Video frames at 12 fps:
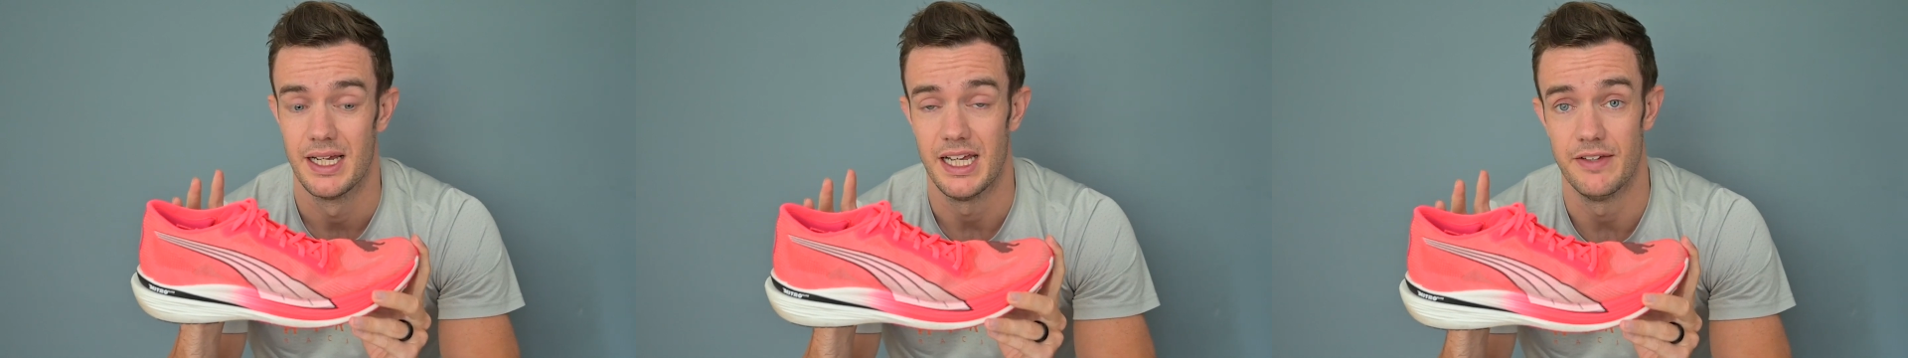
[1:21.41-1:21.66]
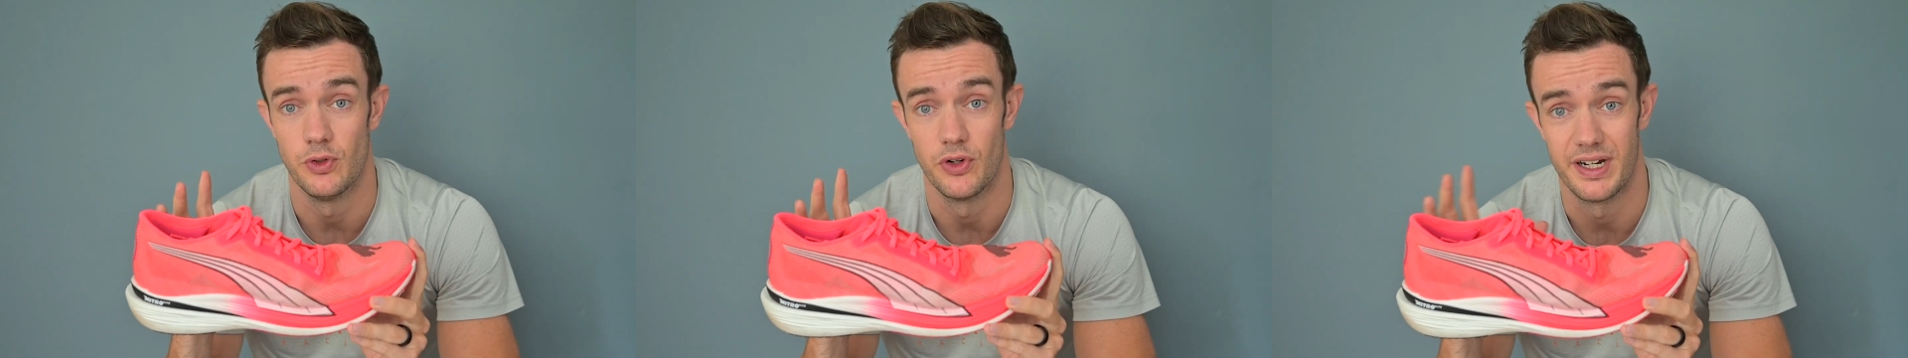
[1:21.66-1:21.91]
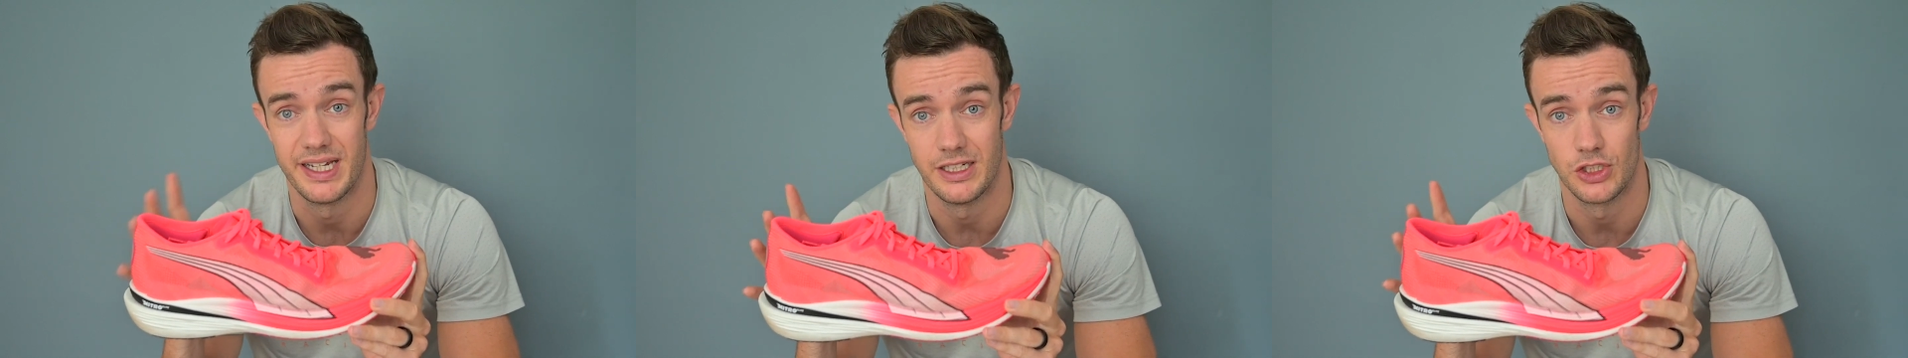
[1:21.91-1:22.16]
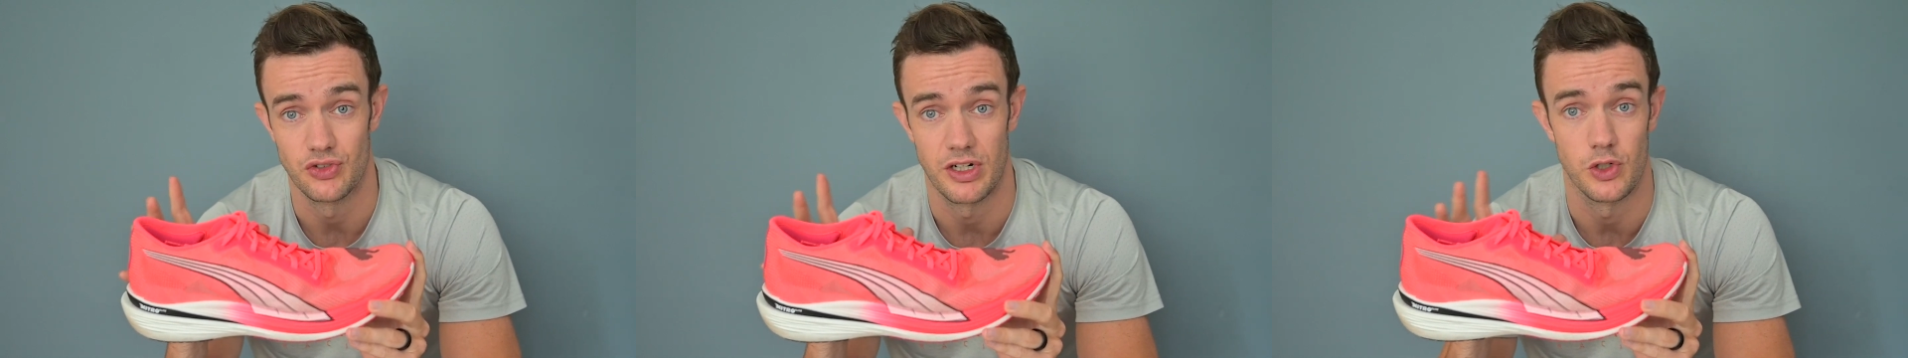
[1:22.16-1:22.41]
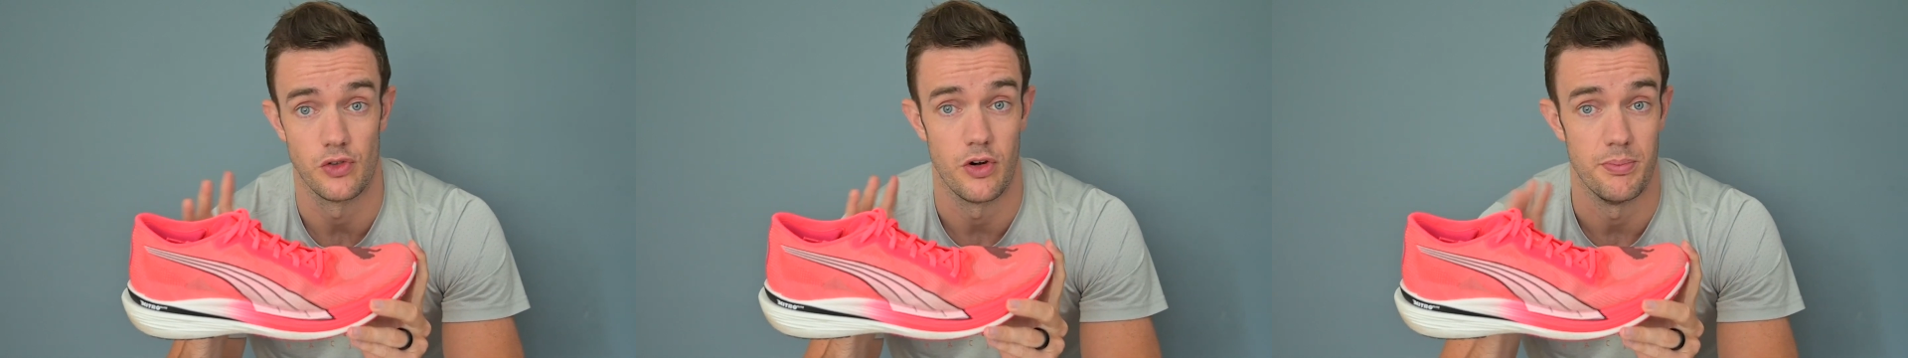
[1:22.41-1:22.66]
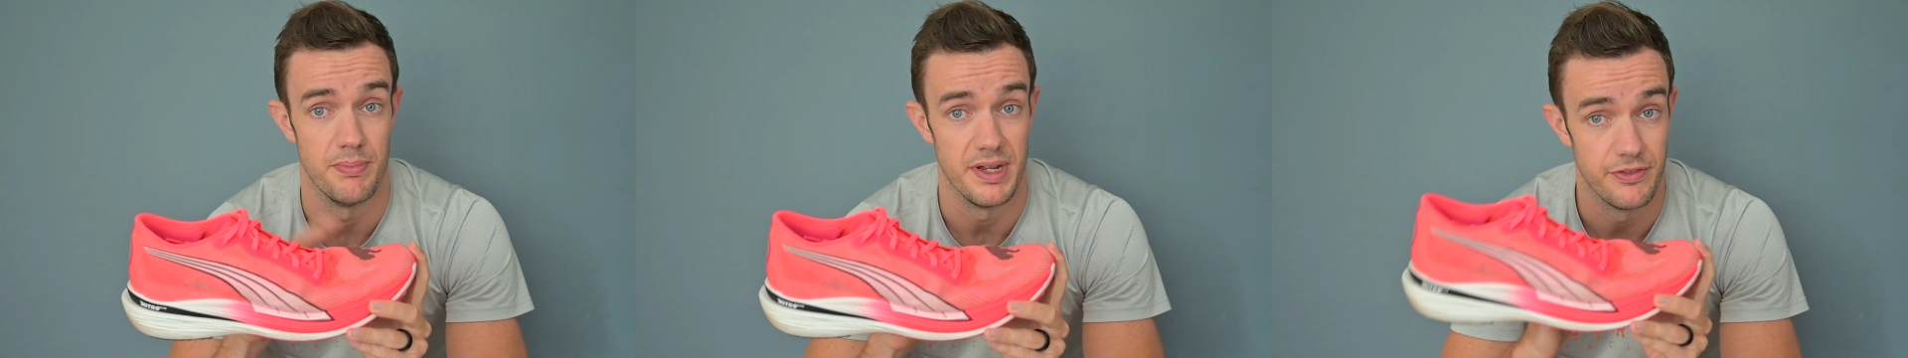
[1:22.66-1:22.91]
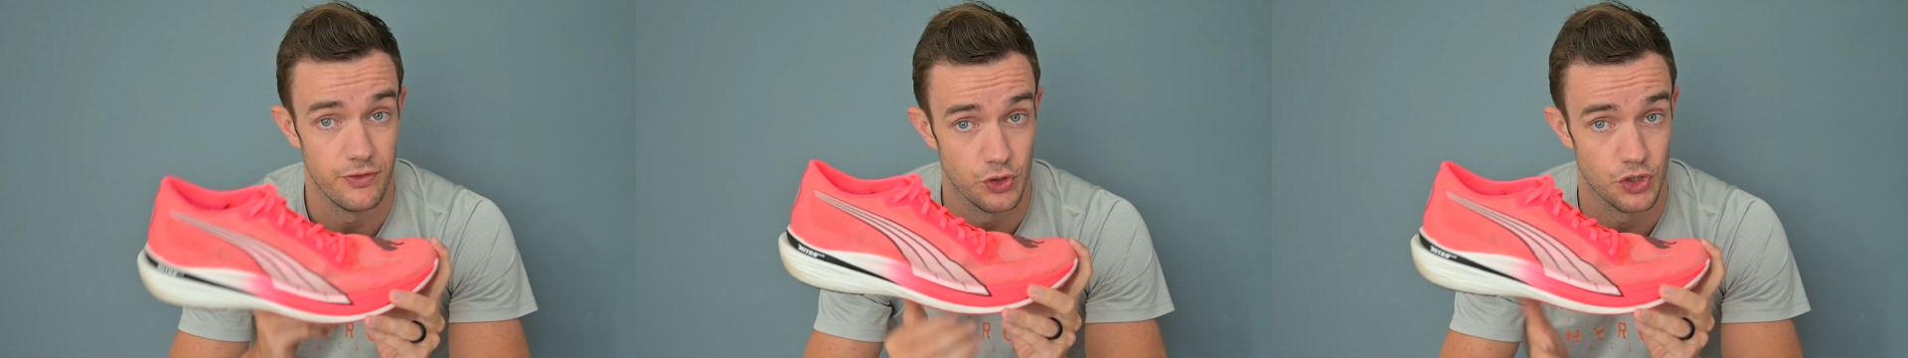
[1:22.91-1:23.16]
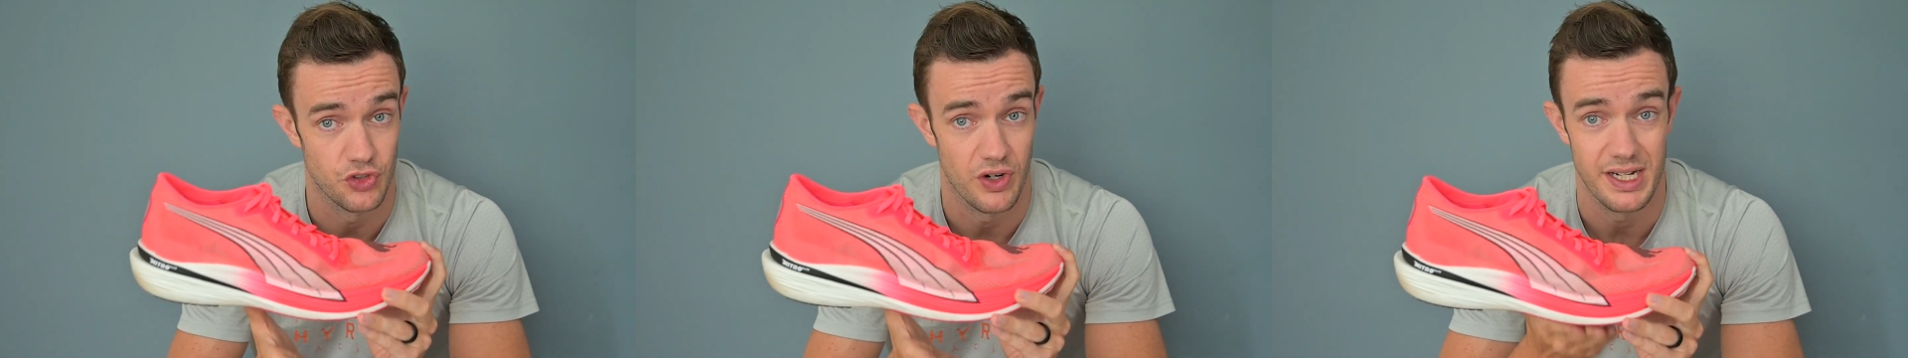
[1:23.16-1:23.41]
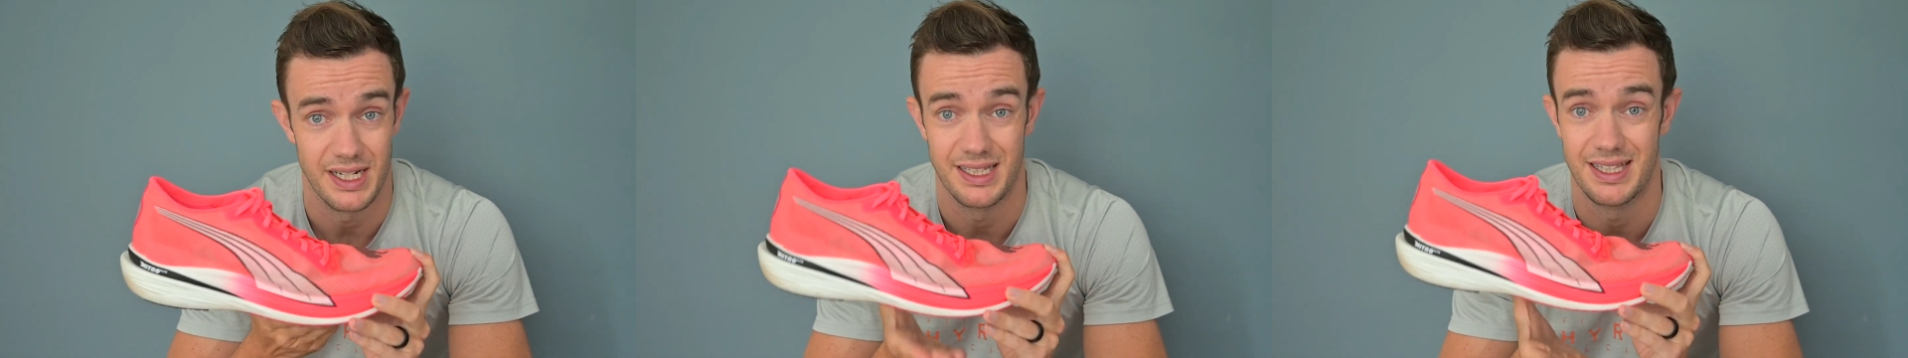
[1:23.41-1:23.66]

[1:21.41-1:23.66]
if you're a heel striker or a midfoot striker.